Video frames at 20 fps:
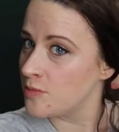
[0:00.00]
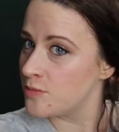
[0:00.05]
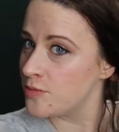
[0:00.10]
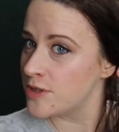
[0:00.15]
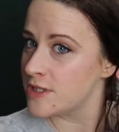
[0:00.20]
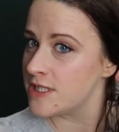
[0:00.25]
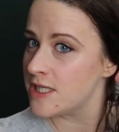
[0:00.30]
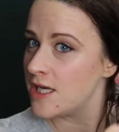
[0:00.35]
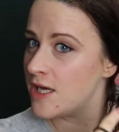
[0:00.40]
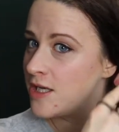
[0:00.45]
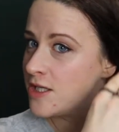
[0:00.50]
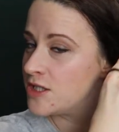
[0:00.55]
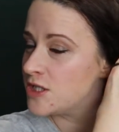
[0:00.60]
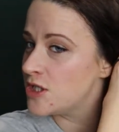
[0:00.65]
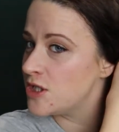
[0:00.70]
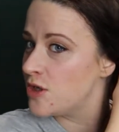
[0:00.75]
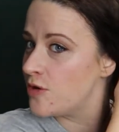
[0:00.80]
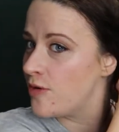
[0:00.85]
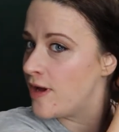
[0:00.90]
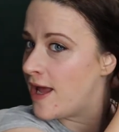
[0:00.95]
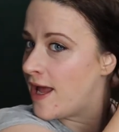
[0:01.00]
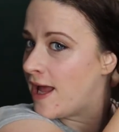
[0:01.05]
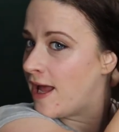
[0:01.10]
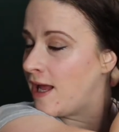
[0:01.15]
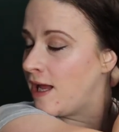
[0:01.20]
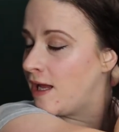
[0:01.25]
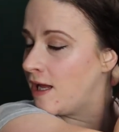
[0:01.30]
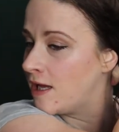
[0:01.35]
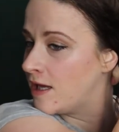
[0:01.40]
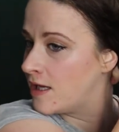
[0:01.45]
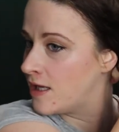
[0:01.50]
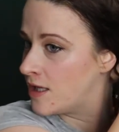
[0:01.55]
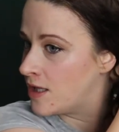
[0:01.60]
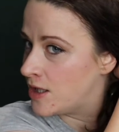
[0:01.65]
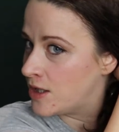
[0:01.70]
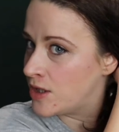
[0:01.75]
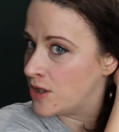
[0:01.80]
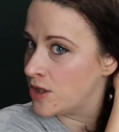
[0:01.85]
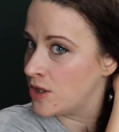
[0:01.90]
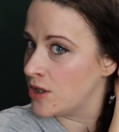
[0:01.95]
put it onto a
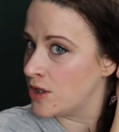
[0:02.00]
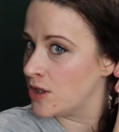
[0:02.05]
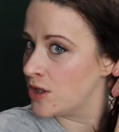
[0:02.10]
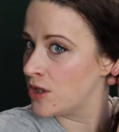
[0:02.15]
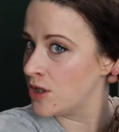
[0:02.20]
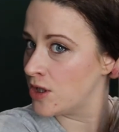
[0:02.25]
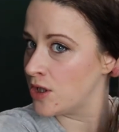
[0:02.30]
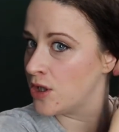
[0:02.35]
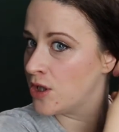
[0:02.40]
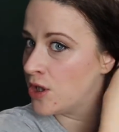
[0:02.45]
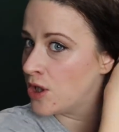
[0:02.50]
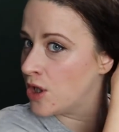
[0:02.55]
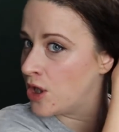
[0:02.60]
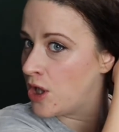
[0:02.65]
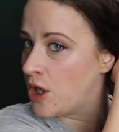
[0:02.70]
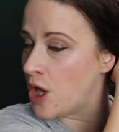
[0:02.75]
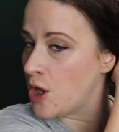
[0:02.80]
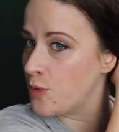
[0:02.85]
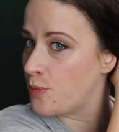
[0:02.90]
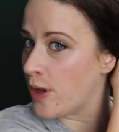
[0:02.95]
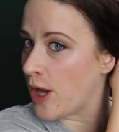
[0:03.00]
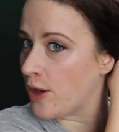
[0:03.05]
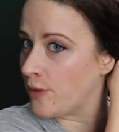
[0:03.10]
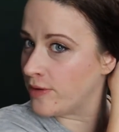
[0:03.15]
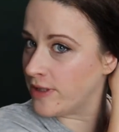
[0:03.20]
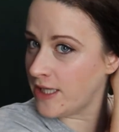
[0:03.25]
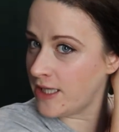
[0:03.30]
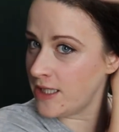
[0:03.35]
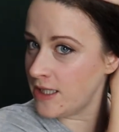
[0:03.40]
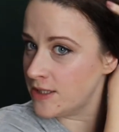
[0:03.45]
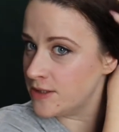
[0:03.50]
low pony.